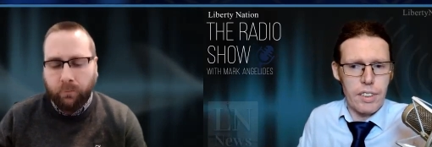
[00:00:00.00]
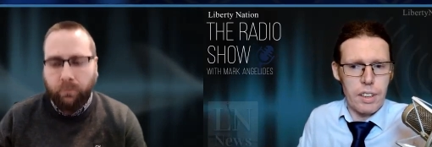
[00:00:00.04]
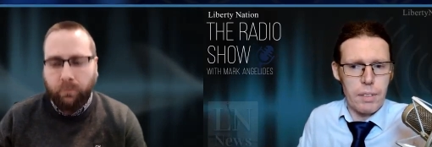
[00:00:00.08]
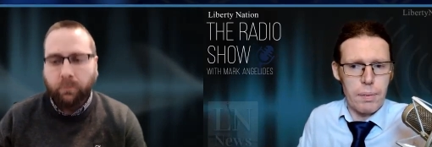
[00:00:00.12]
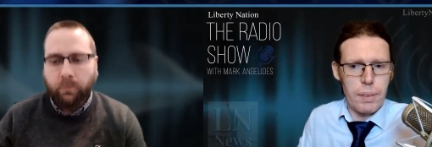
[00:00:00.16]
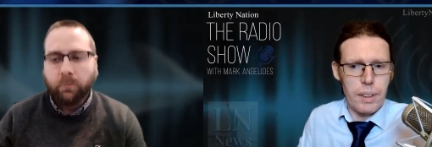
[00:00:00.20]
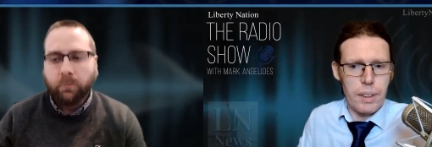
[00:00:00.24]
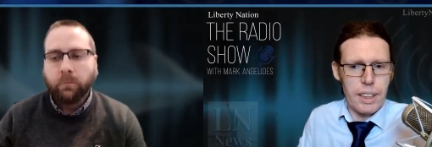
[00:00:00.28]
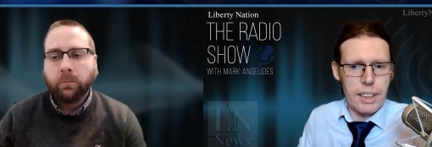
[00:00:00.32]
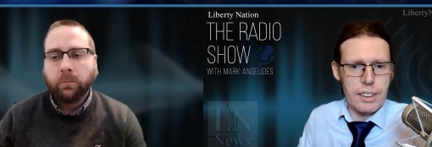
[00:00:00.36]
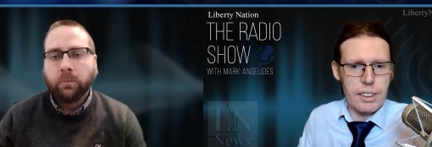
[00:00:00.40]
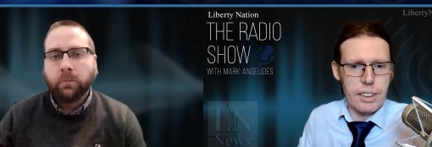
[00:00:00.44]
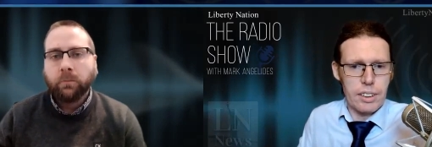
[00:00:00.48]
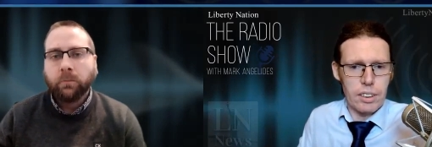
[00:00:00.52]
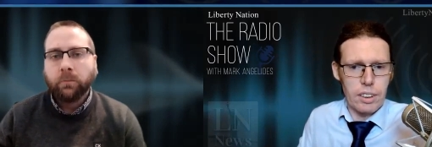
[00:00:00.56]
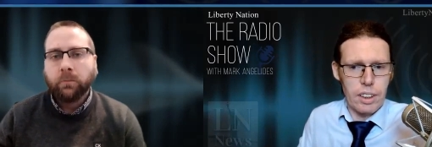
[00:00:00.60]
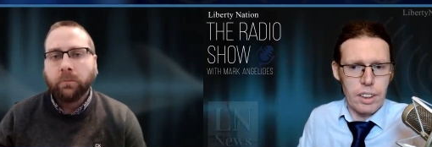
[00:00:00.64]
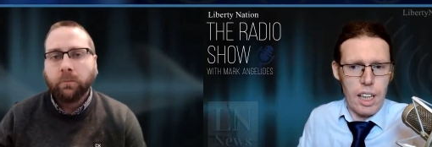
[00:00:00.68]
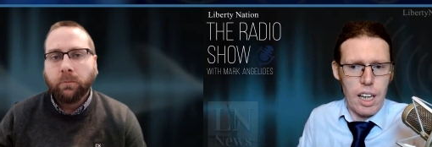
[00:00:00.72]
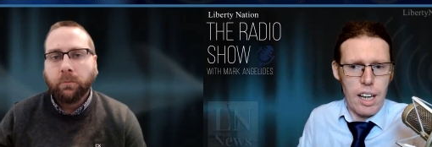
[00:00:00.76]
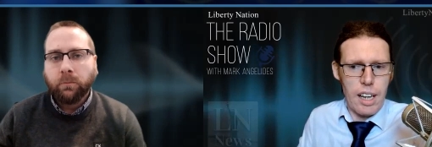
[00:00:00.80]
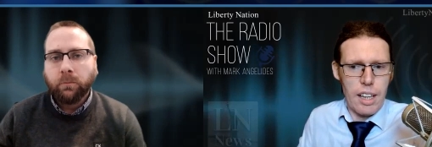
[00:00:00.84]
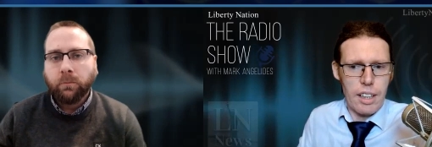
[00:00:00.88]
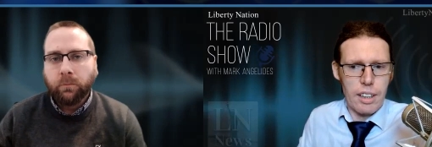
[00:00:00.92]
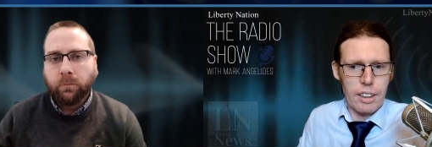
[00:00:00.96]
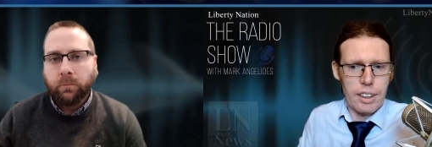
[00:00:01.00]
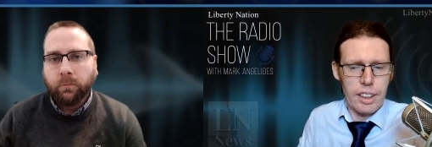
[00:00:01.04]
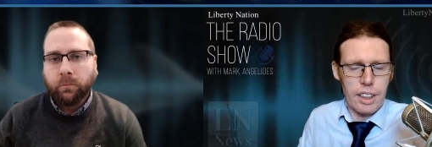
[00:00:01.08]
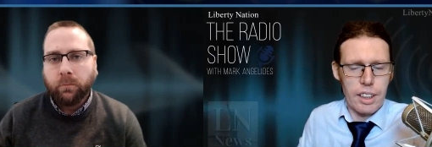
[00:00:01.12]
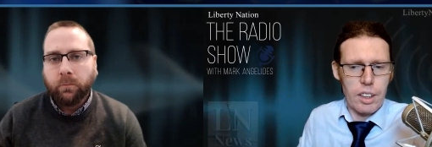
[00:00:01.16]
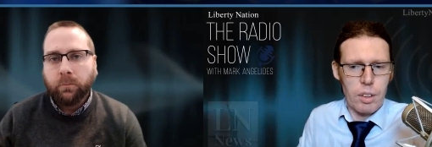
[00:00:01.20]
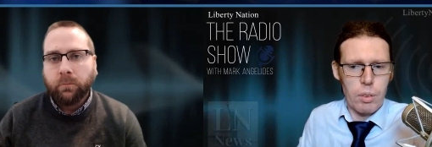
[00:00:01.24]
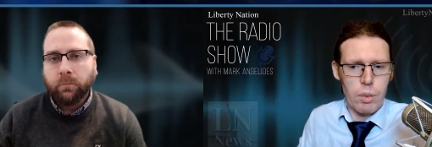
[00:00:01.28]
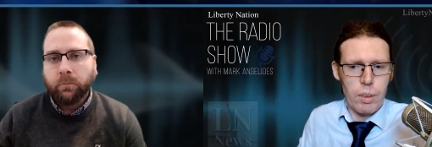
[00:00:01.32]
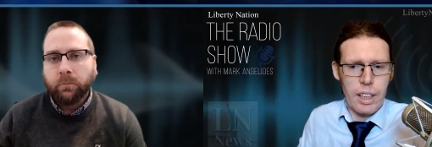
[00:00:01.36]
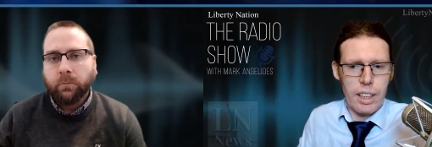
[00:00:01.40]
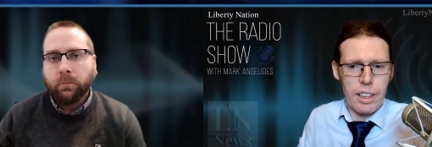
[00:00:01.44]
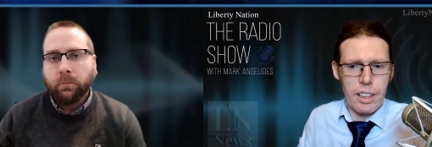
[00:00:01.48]
Speaker 1: the political aisle. You
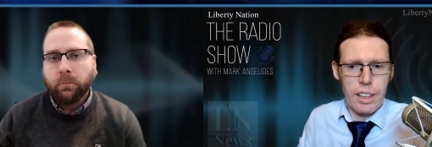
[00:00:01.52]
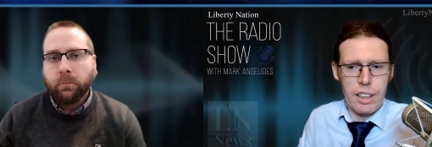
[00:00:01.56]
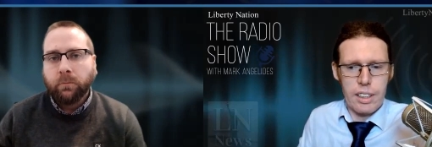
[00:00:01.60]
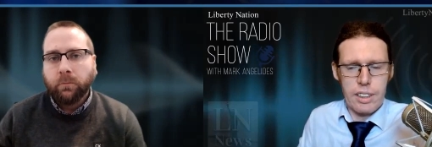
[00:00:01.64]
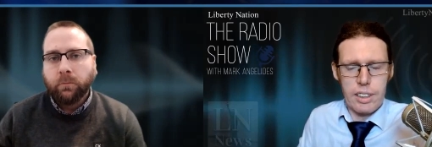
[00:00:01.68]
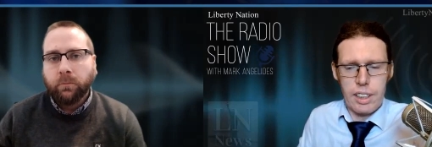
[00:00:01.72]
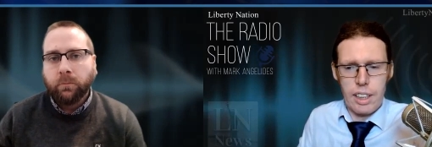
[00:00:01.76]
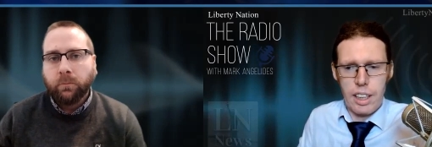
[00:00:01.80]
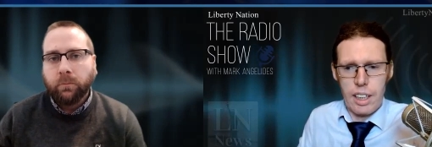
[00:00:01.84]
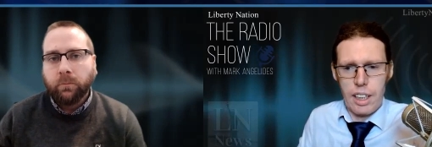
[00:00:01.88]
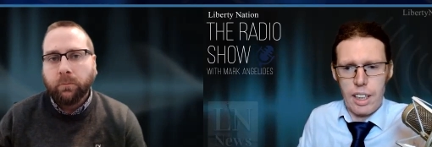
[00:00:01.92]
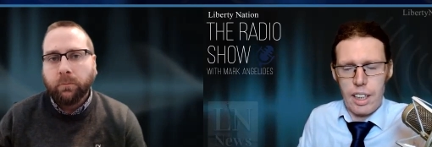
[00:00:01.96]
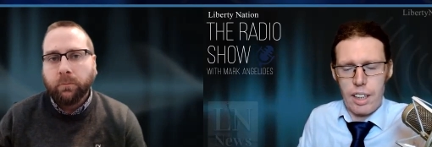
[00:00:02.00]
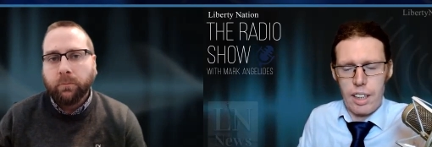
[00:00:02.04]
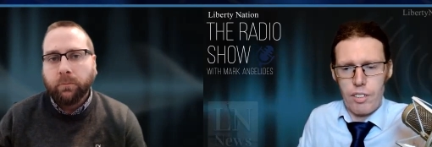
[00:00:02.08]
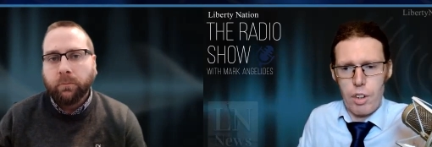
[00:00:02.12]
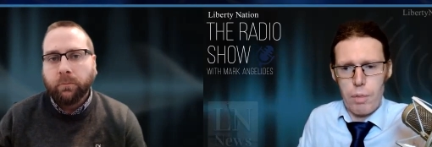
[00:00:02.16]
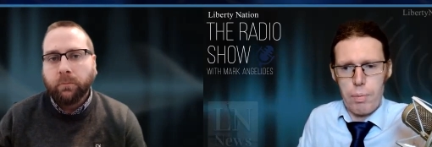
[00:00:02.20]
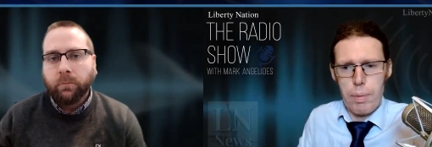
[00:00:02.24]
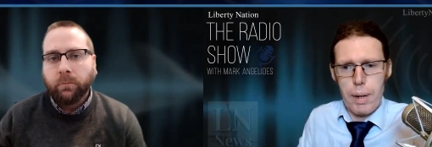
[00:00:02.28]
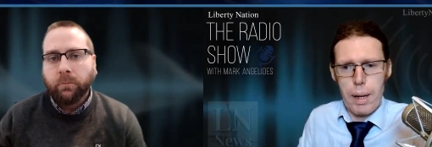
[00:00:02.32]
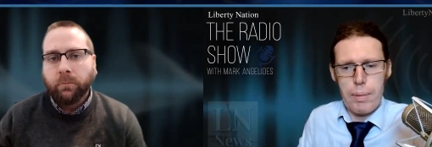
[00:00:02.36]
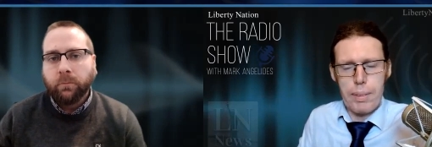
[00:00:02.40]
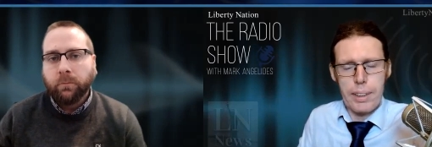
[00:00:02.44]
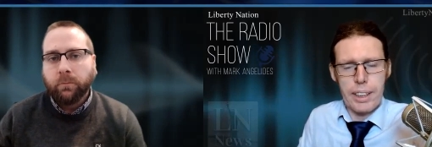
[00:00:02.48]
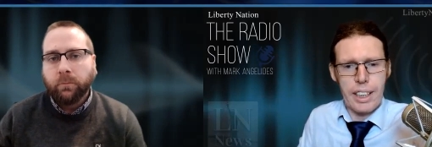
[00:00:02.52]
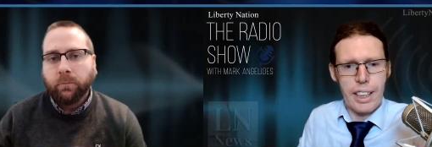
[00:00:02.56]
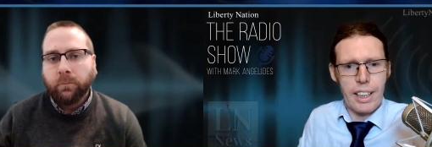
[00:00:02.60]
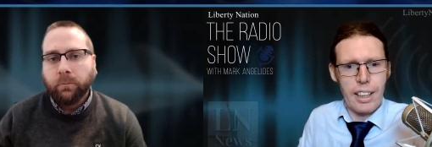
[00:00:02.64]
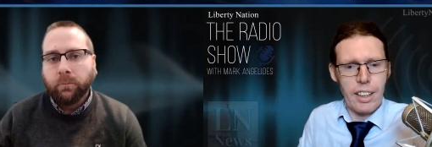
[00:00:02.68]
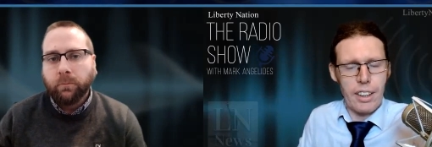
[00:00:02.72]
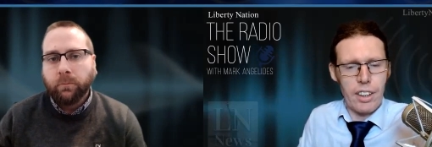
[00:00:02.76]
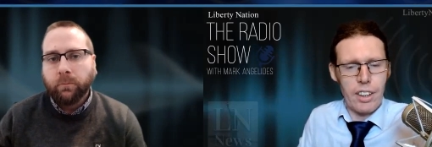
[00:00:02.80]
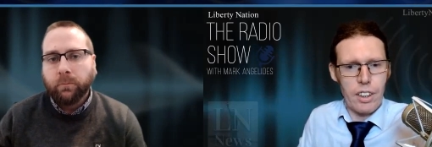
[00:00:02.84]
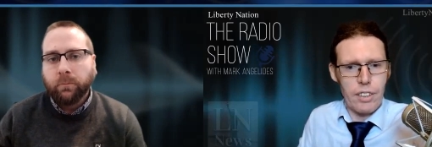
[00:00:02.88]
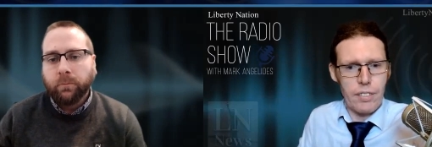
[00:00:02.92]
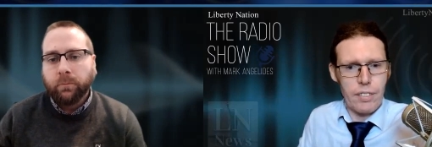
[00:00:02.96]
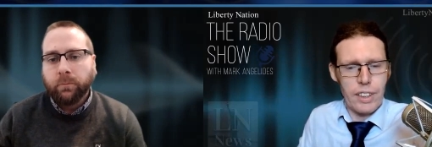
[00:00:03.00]
know, when there's a Republican
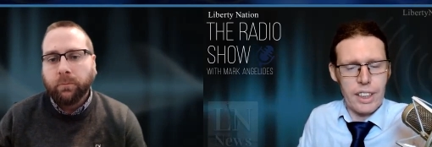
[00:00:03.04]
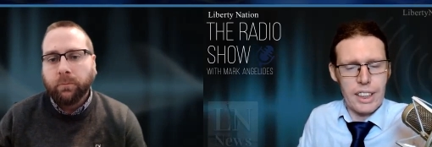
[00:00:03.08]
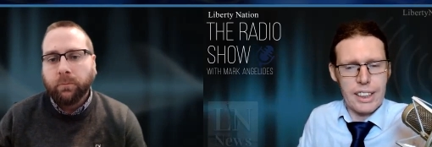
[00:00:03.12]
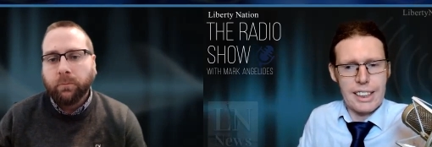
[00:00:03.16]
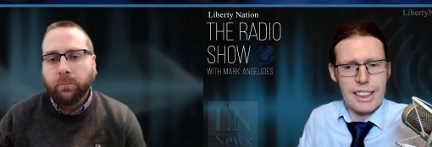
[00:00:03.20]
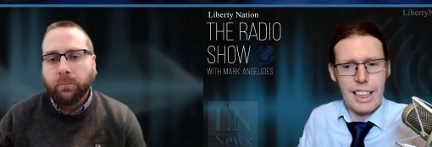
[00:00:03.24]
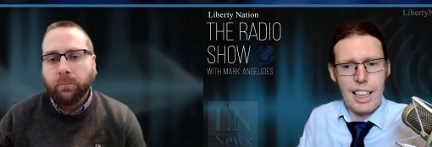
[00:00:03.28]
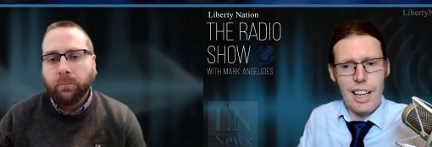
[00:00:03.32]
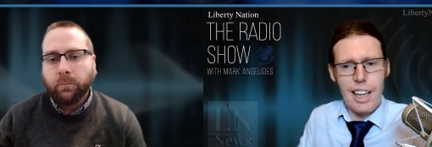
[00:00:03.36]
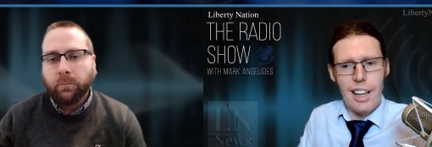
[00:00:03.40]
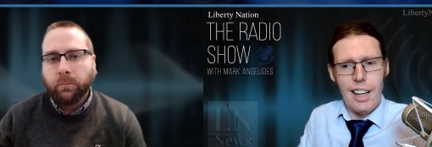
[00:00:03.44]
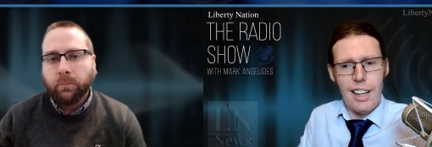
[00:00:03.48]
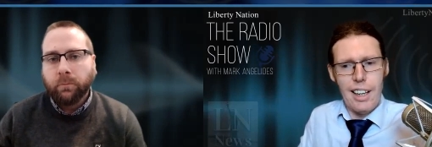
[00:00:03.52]
in office,